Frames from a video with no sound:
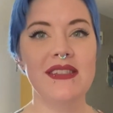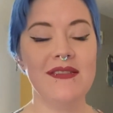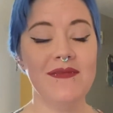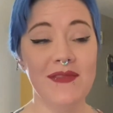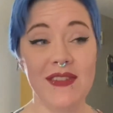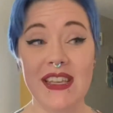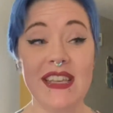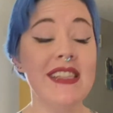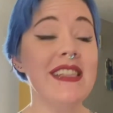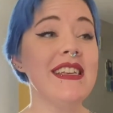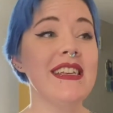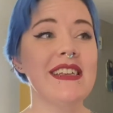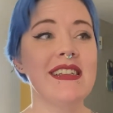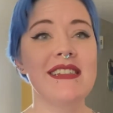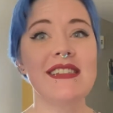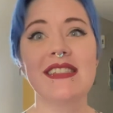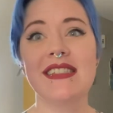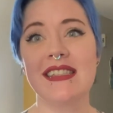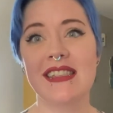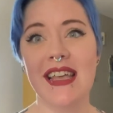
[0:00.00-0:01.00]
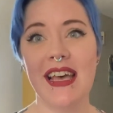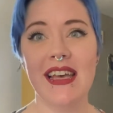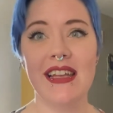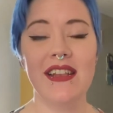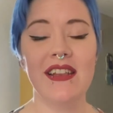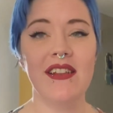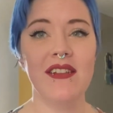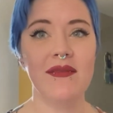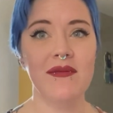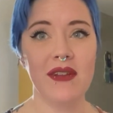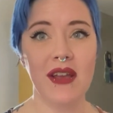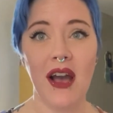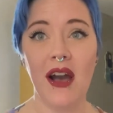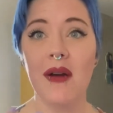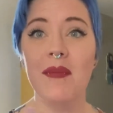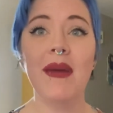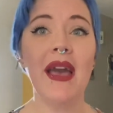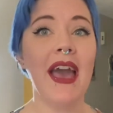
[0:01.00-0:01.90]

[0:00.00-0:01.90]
feelings that come